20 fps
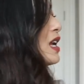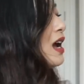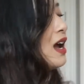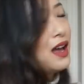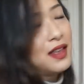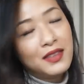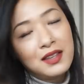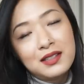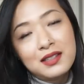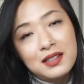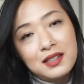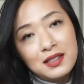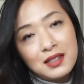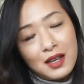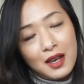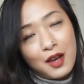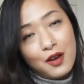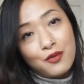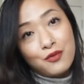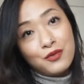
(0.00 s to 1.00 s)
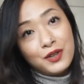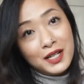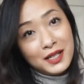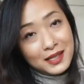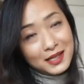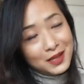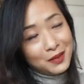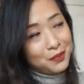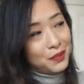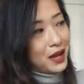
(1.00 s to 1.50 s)
And this is a
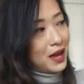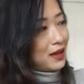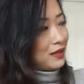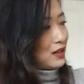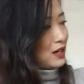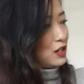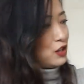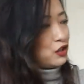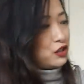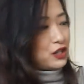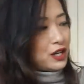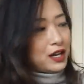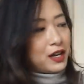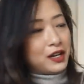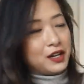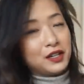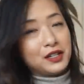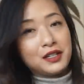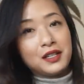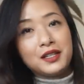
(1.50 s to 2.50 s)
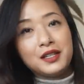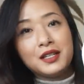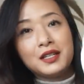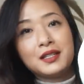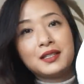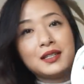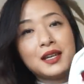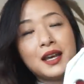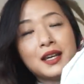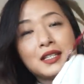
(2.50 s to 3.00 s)
recent bag that I shared.
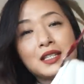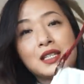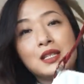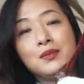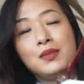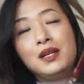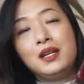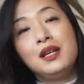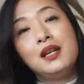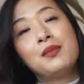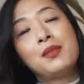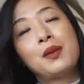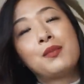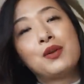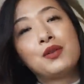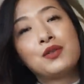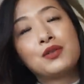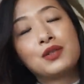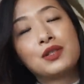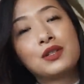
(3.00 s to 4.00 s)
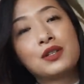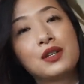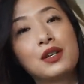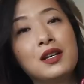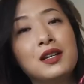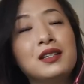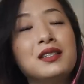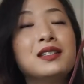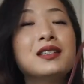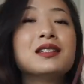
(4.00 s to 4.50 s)
This has to be my most
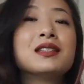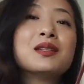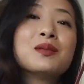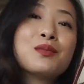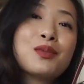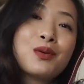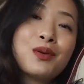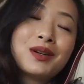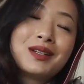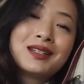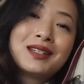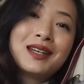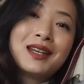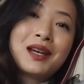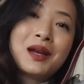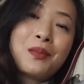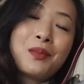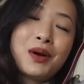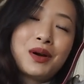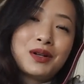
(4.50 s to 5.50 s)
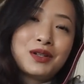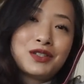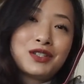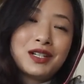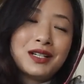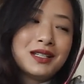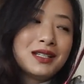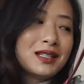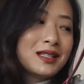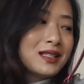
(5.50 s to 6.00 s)
disappointing
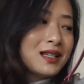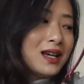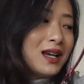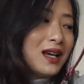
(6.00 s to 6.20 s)
purchase.